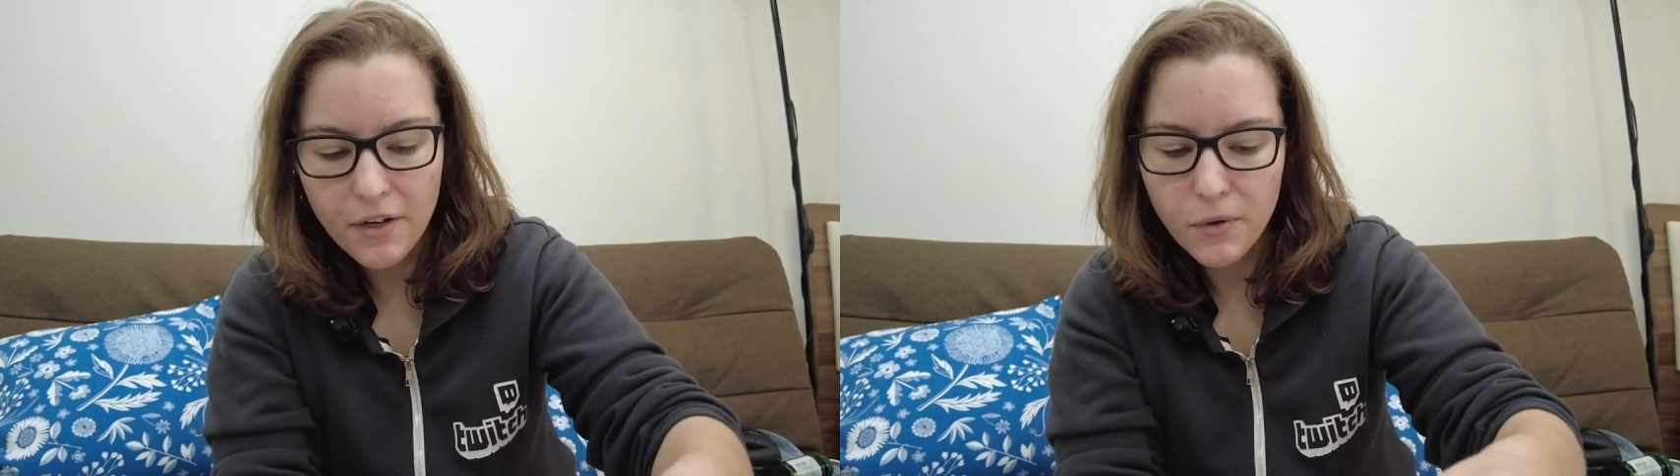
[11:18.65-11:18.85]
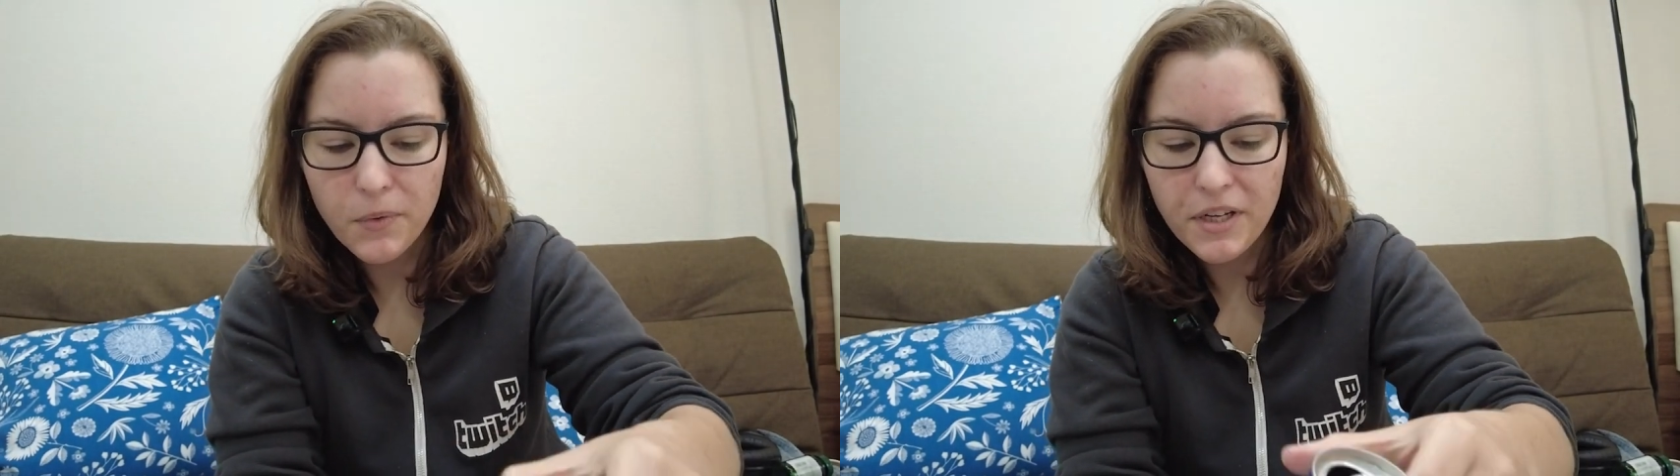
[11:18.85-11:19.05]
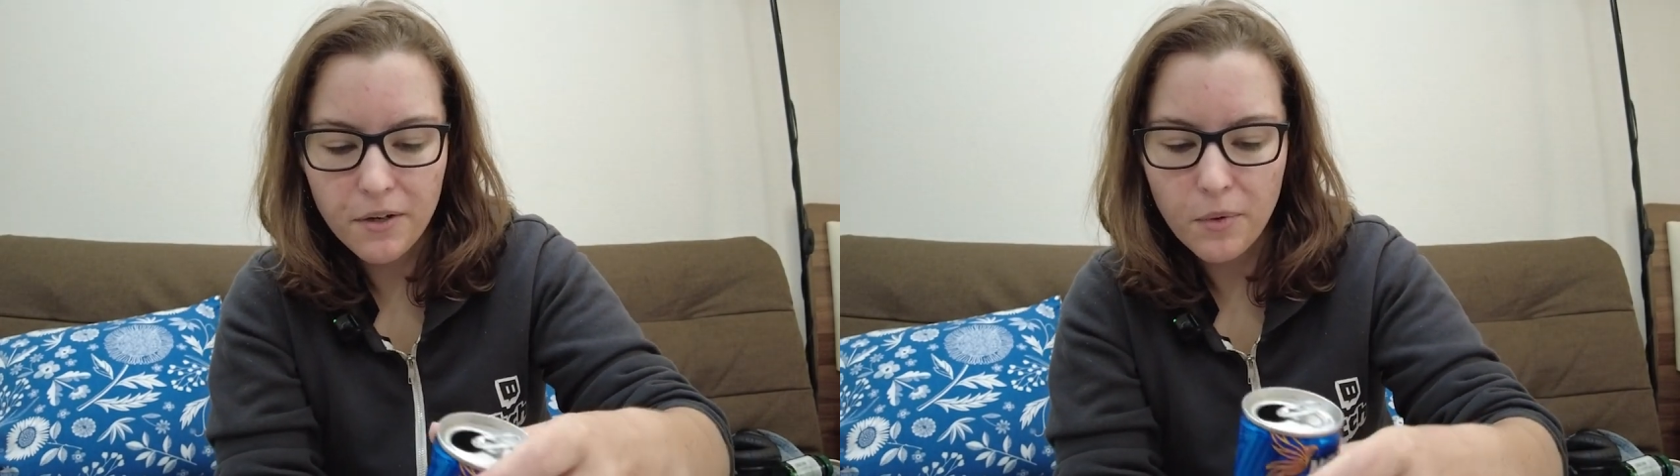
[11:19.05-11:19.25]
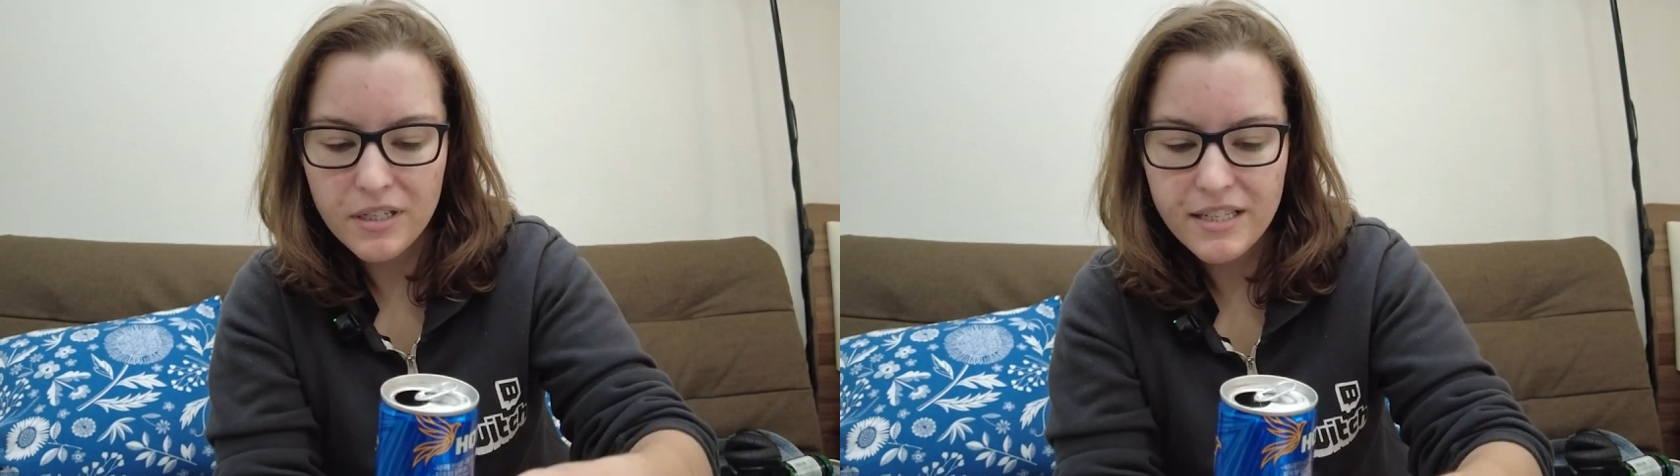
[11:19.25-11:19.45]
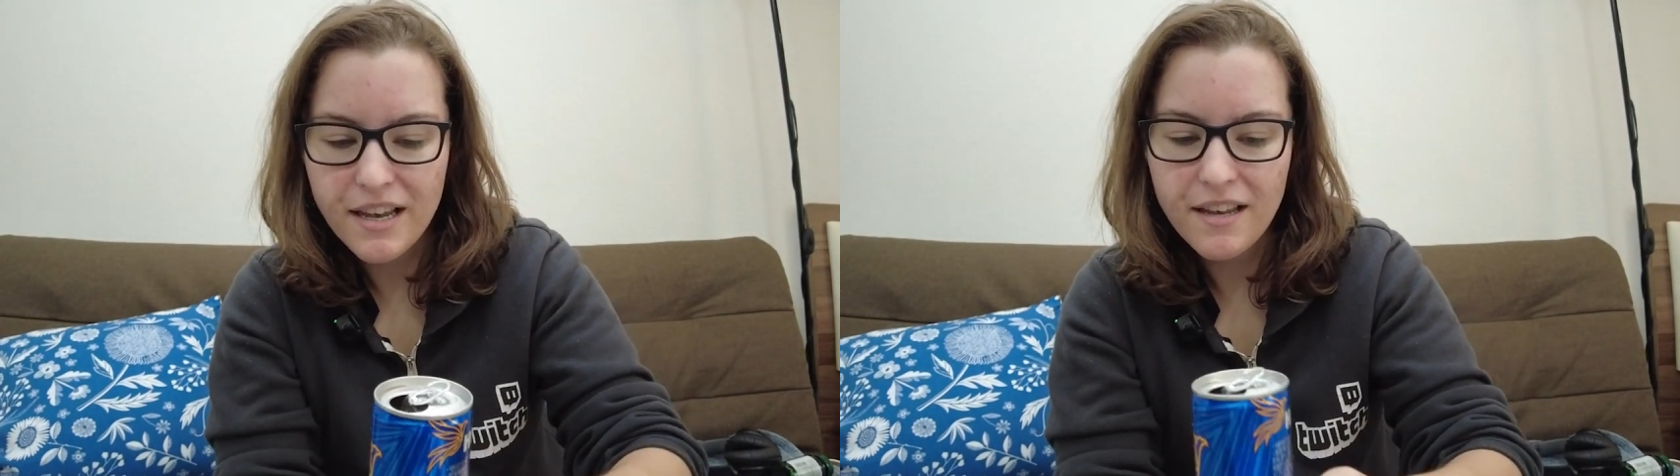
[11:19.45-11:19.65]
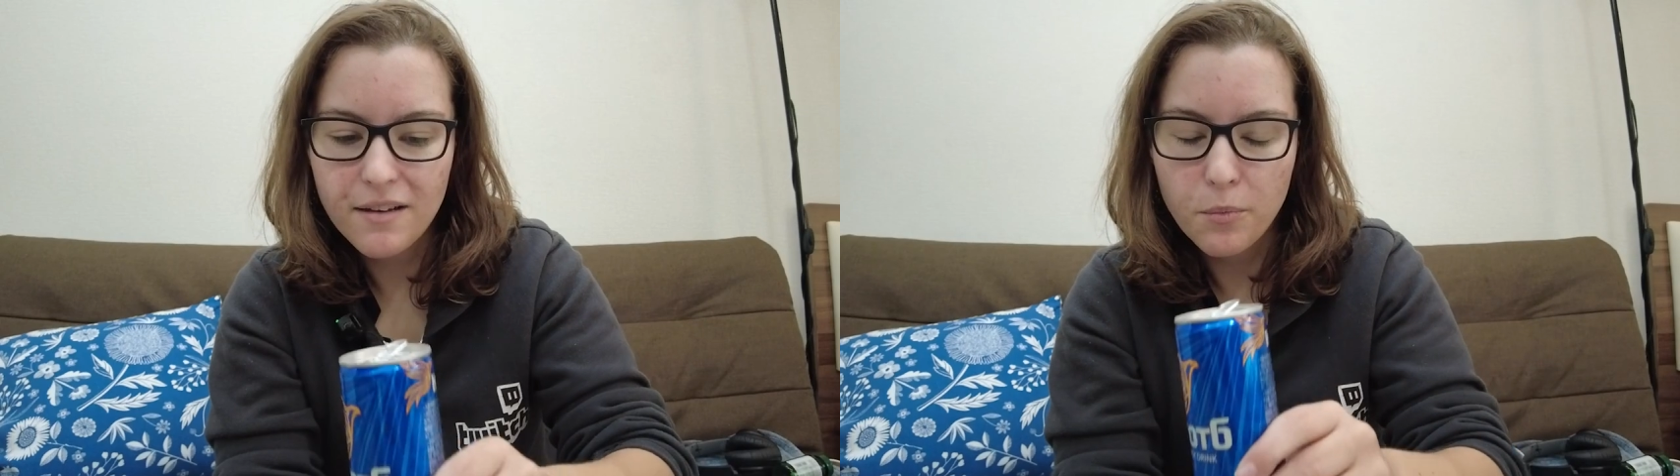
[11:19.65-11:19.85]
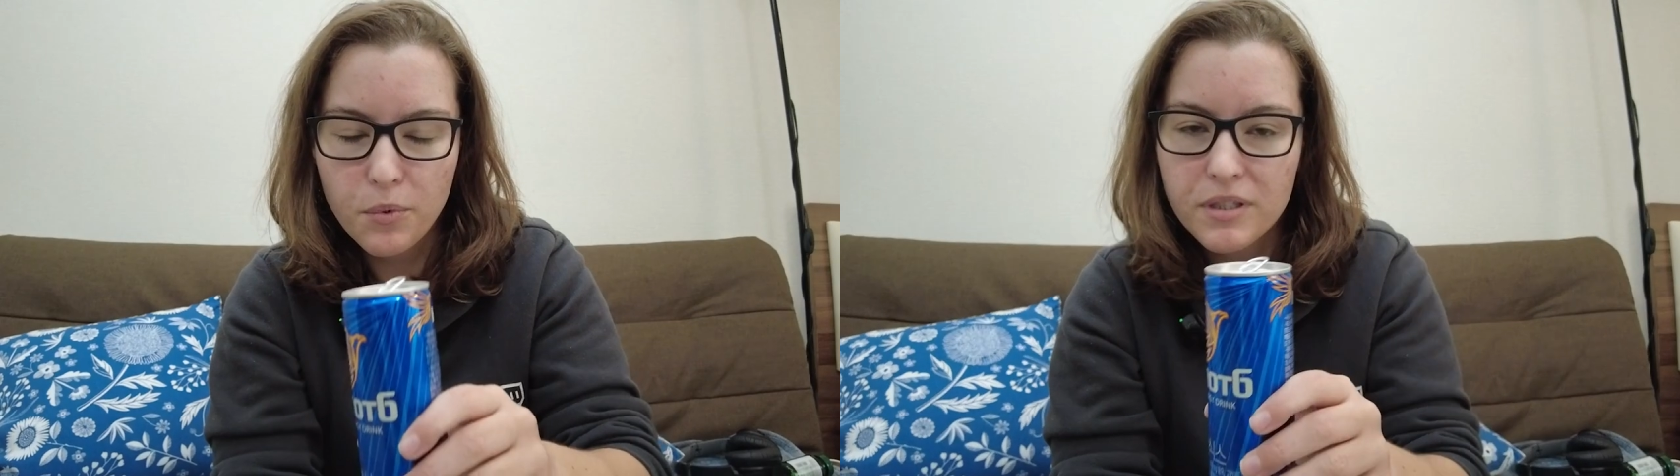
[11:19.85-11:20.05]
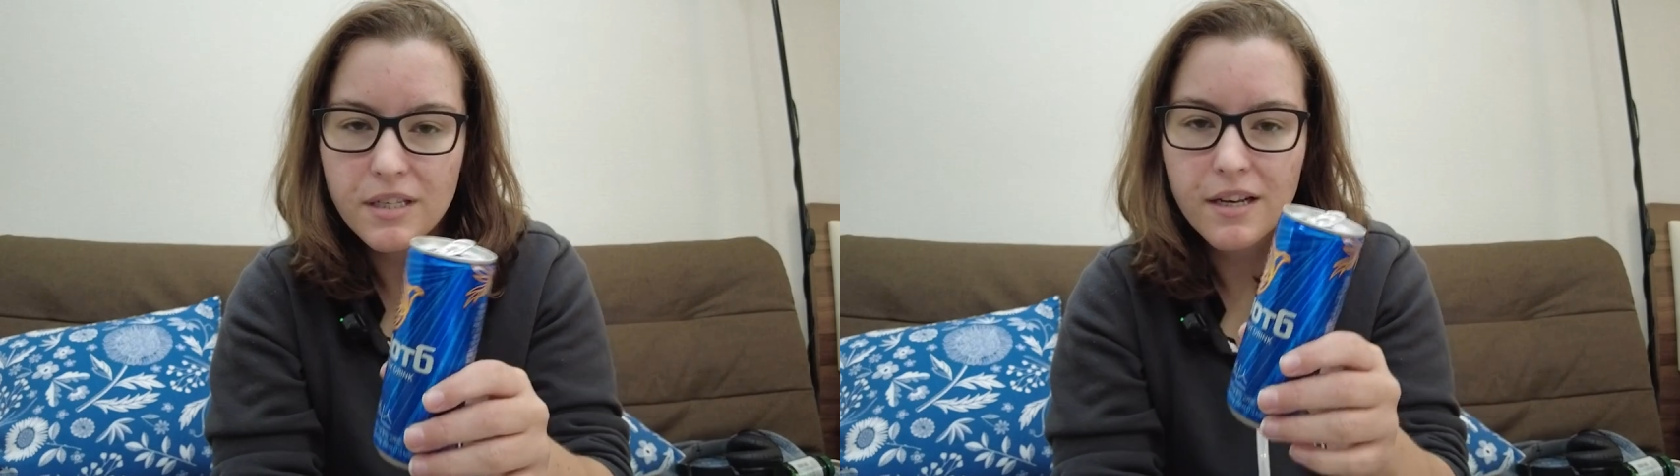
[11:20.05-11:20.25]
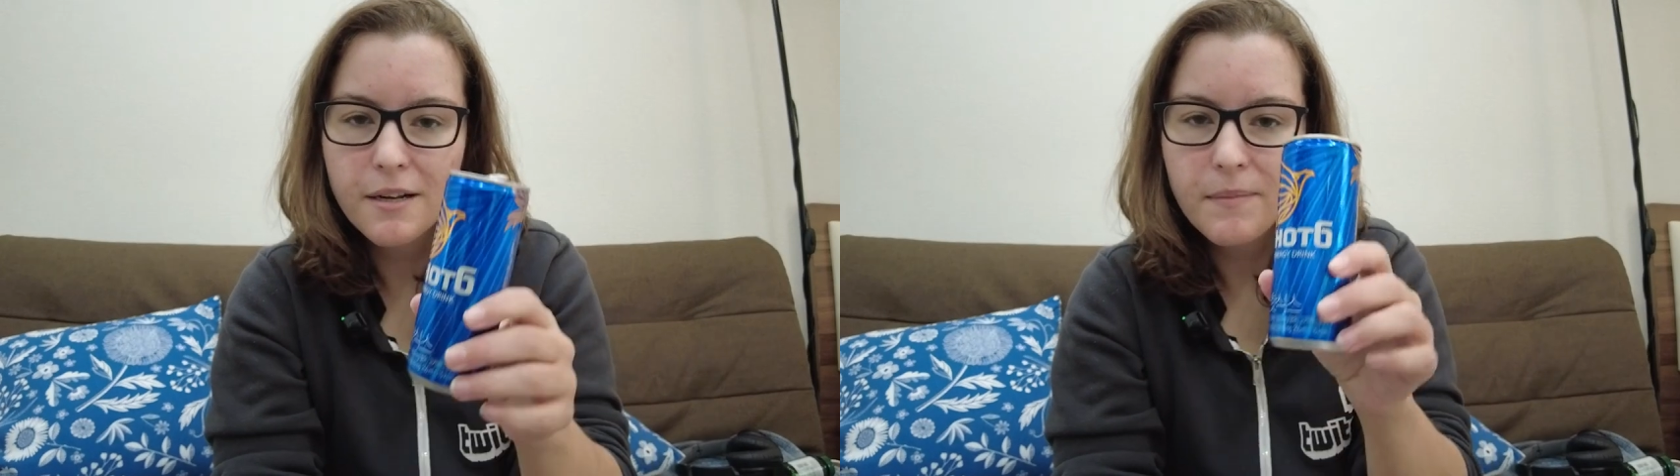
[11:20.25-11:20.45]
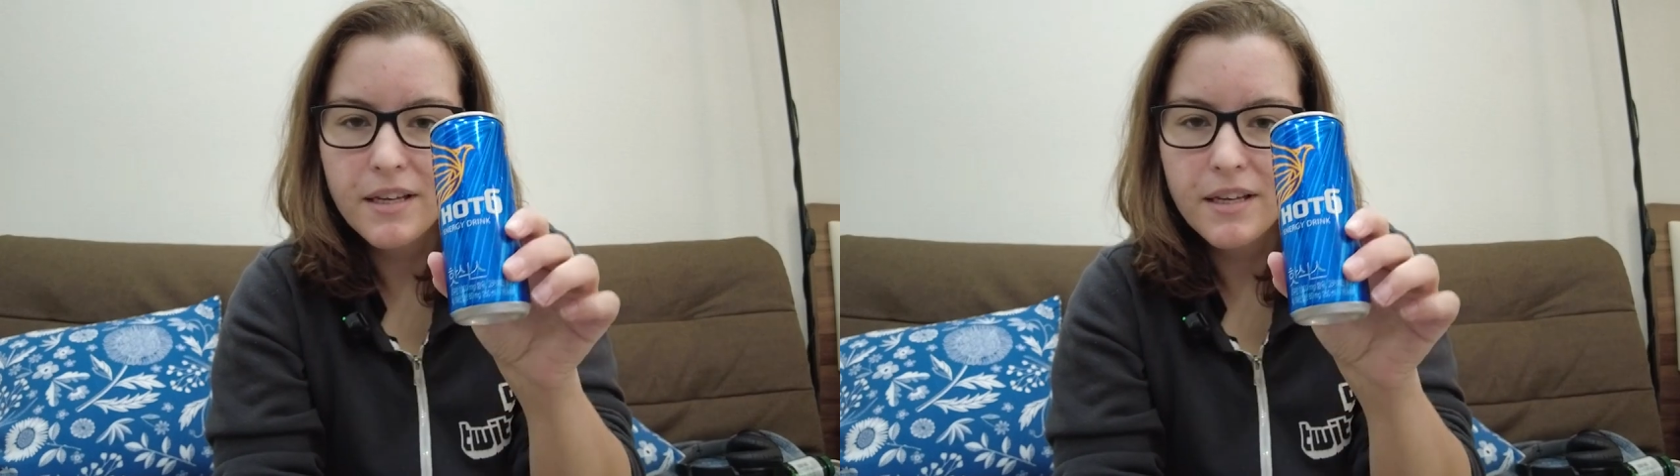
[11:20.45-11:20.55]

Korea one time,